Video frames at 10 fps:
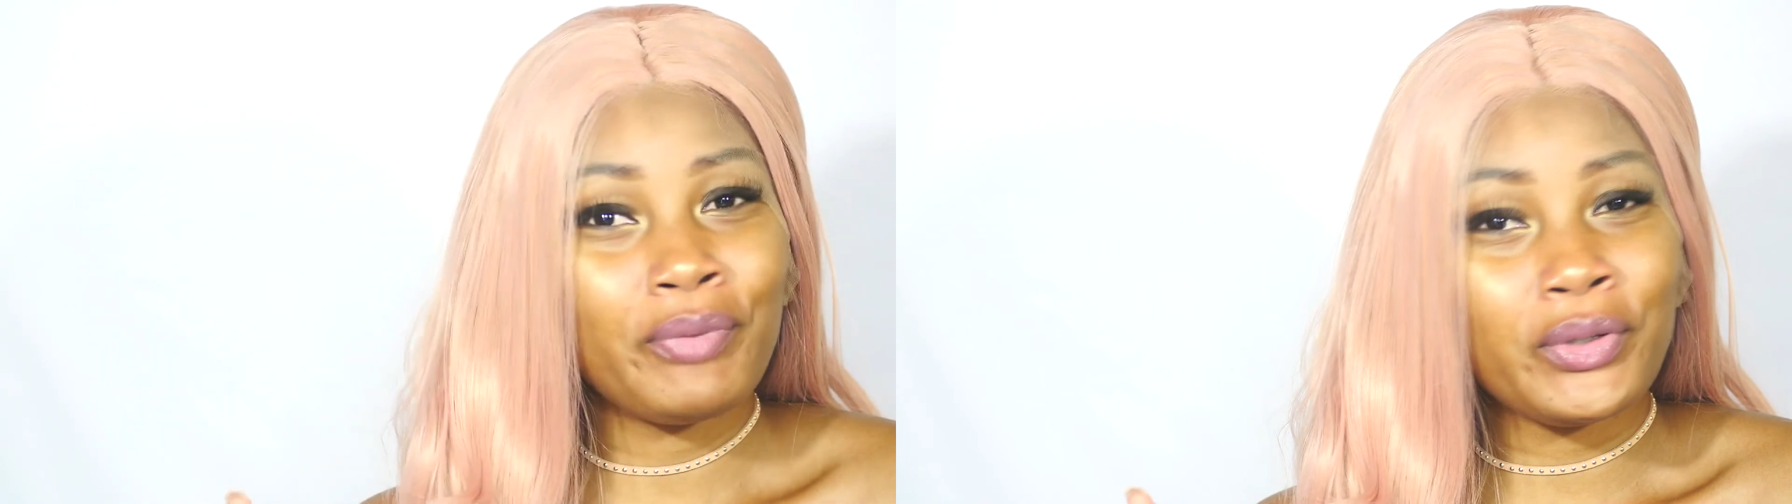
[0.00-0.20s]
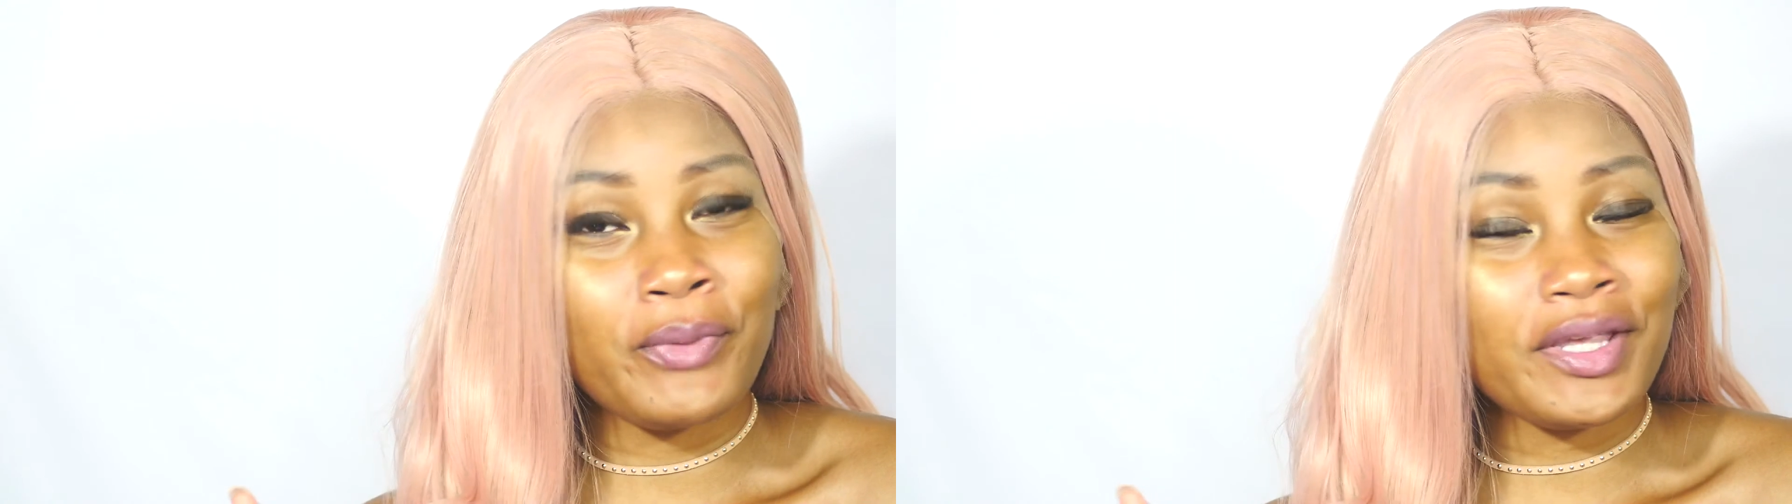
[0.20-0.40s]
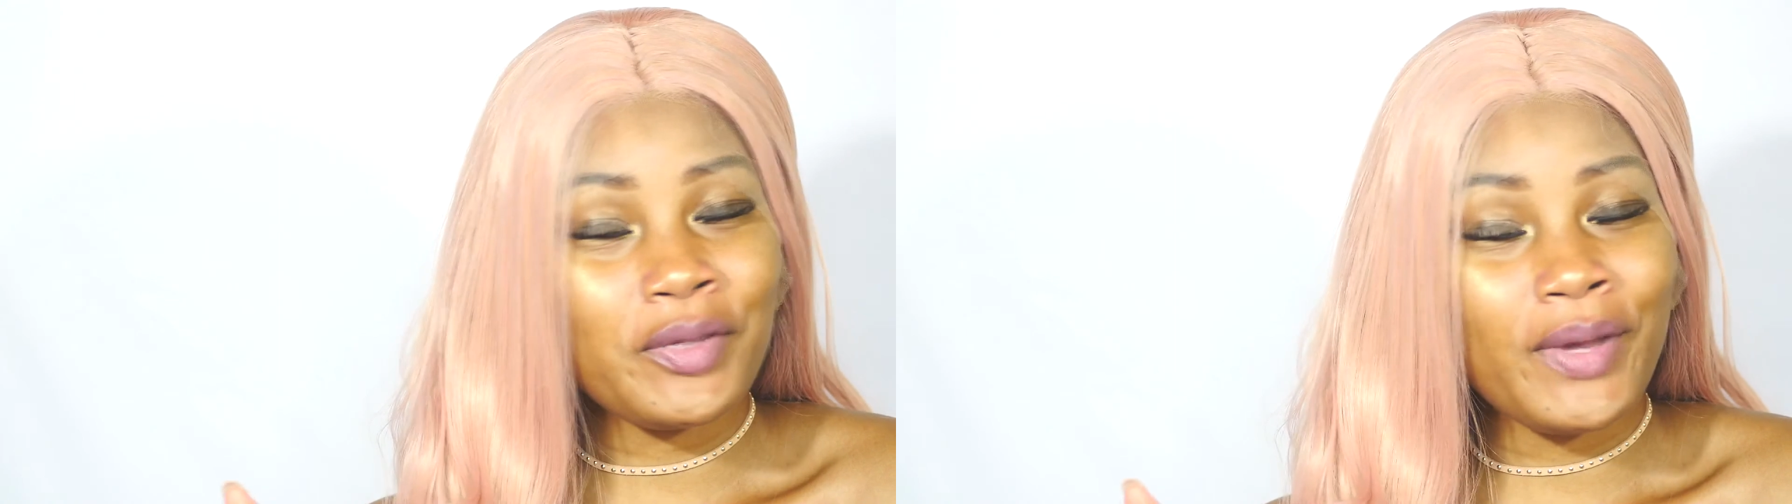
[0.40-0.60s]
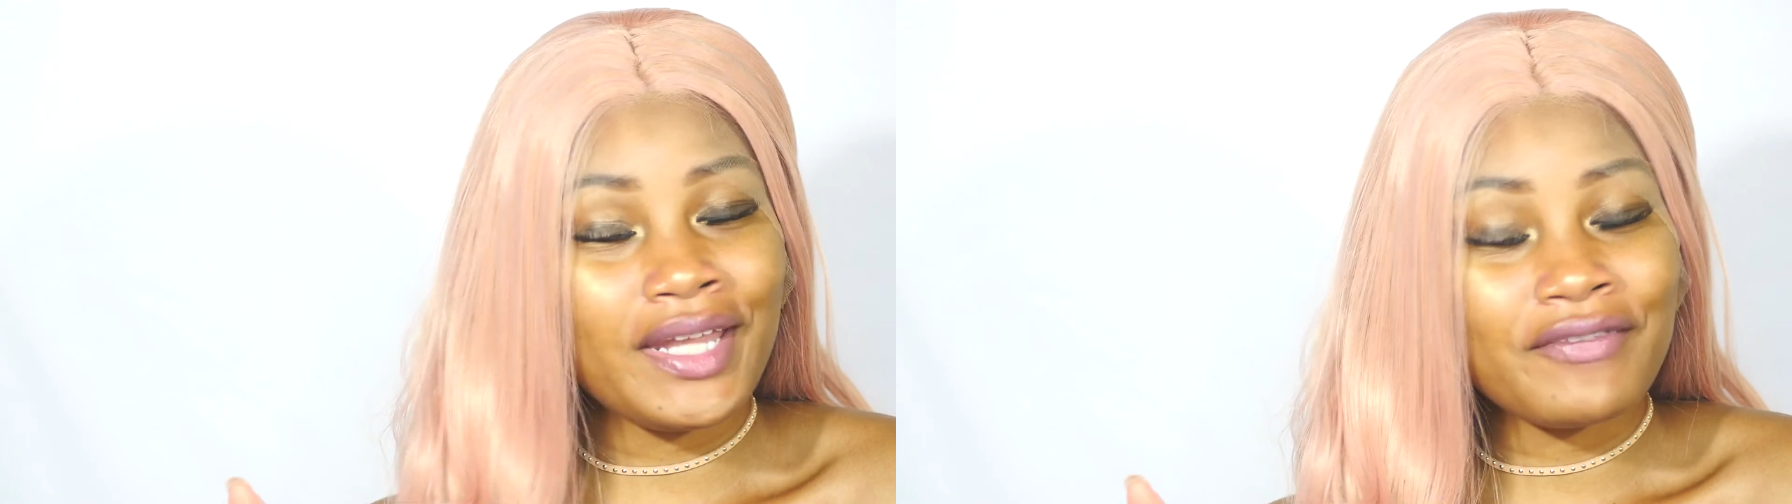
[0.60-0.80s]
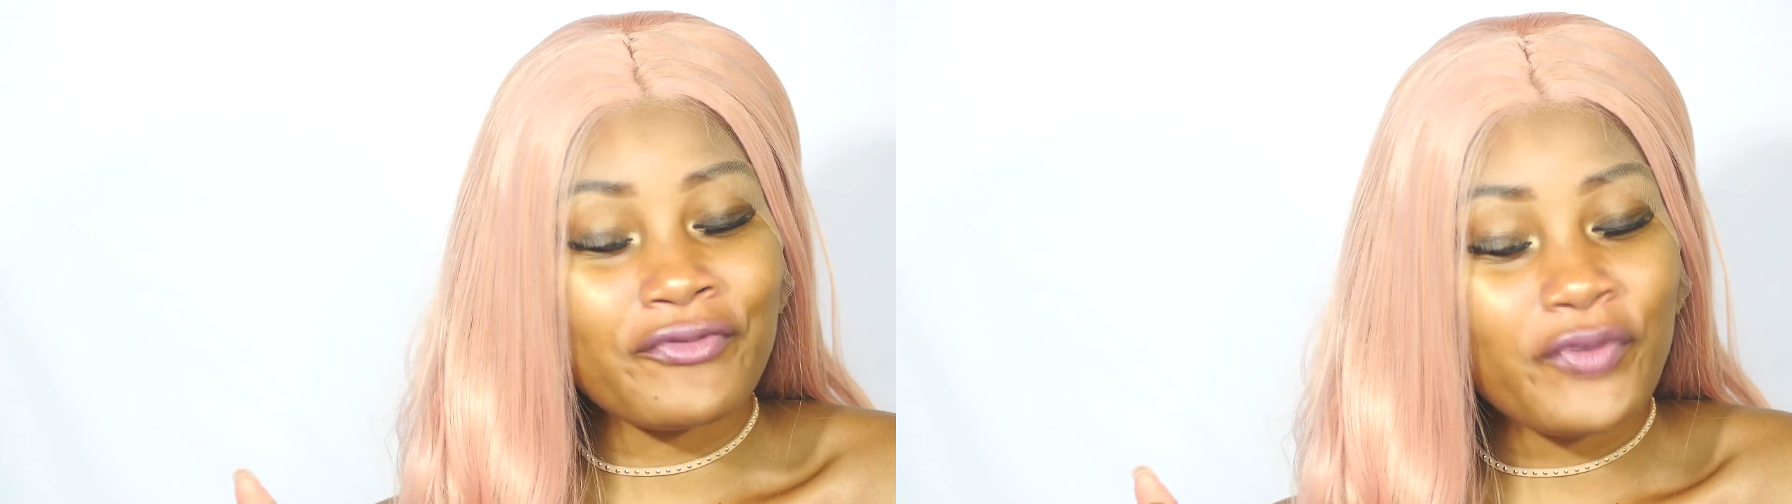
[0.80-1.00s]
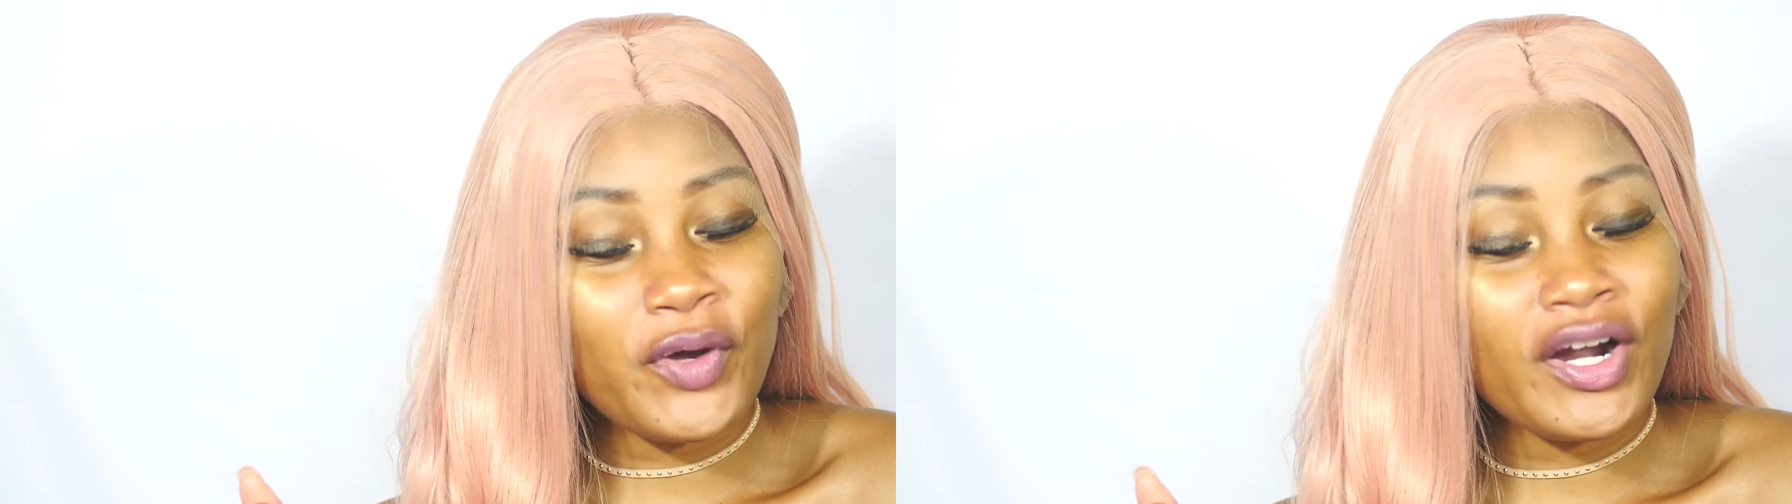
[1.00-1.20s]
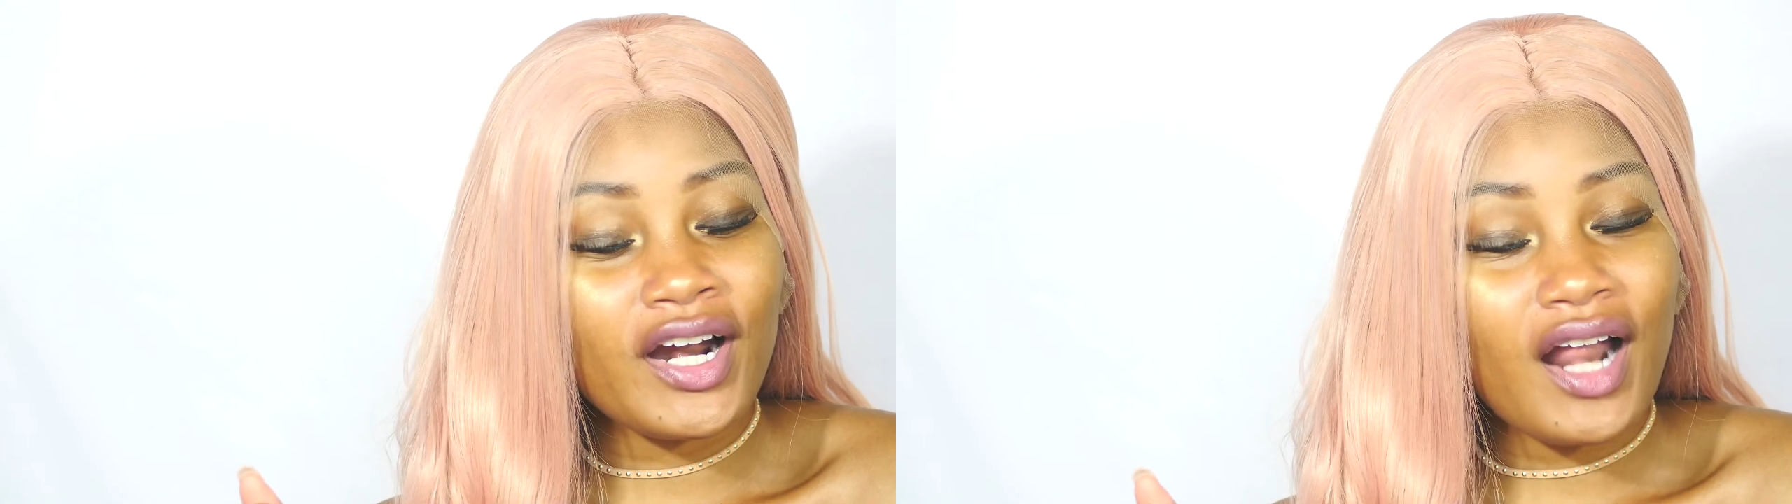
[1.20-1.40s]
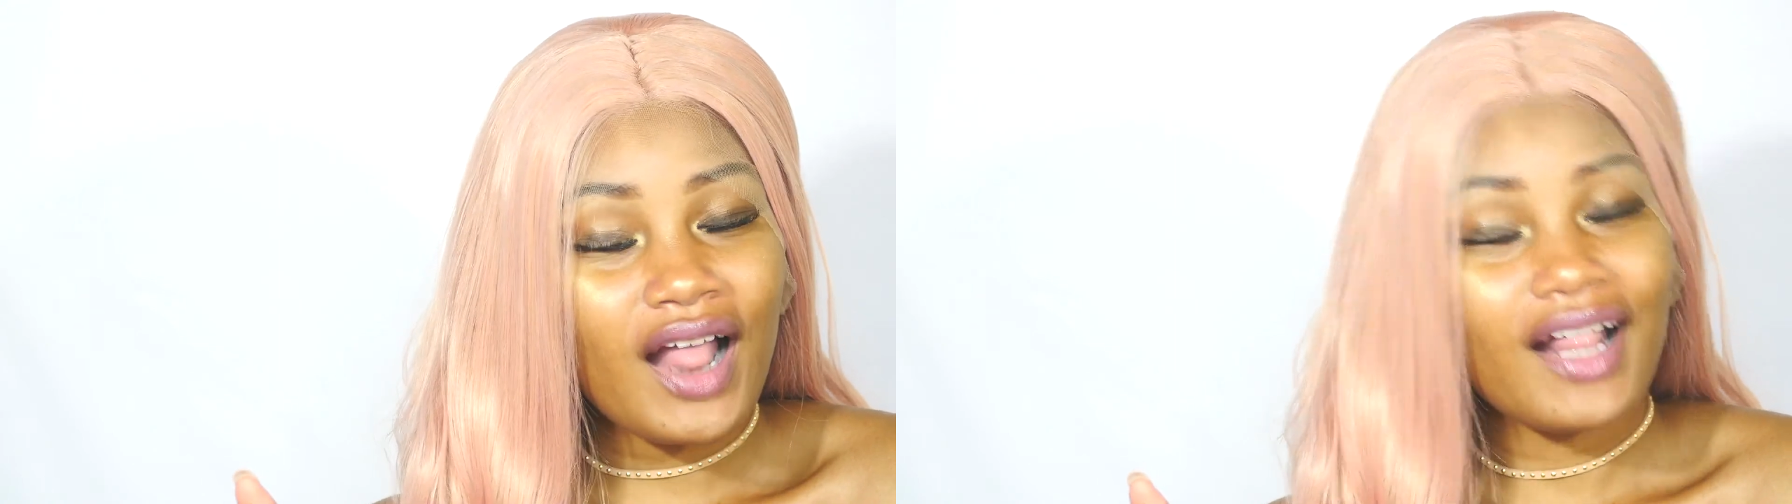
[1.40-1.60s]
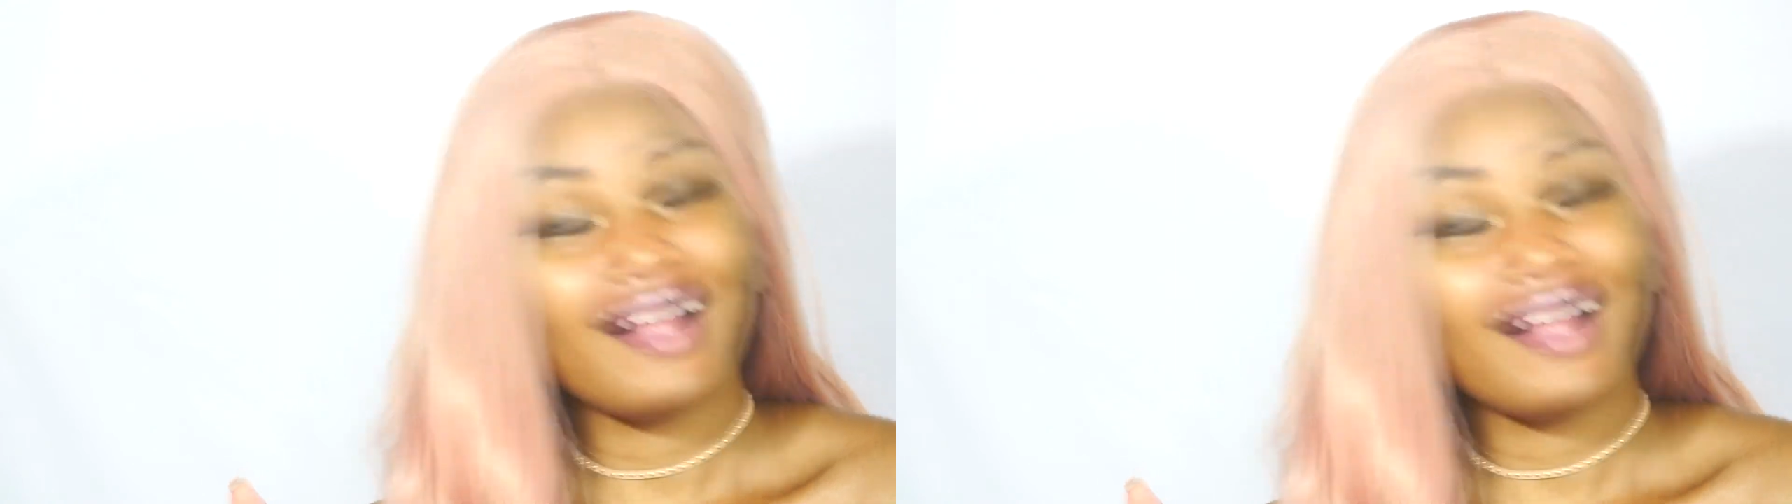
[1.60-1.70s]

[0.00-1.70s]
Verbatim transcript: boo what you waiting for